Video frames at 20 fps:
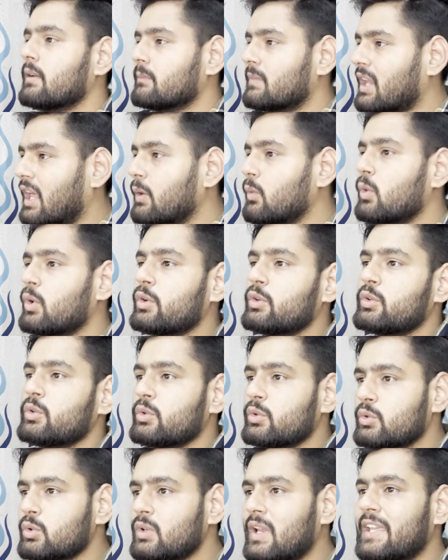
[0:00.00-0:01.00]
but I want
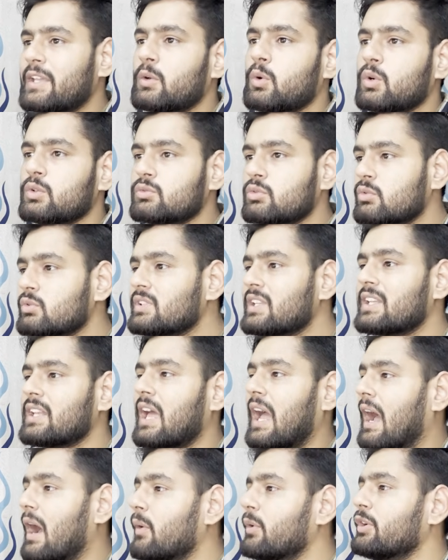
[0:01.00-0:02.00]
you to like go through
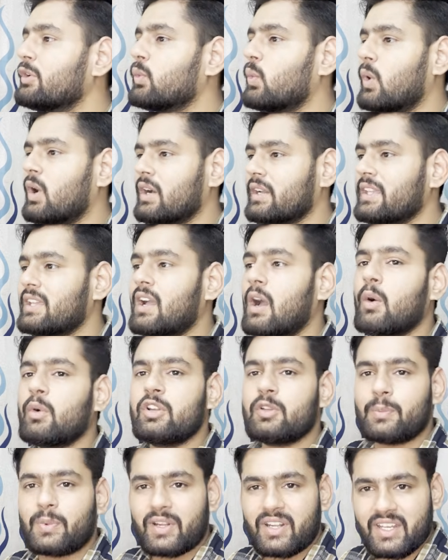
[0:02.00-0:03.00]
the how it working, how
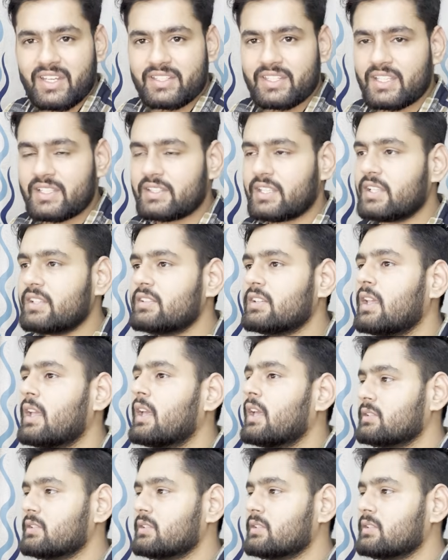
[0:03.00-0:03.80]
it predicting things.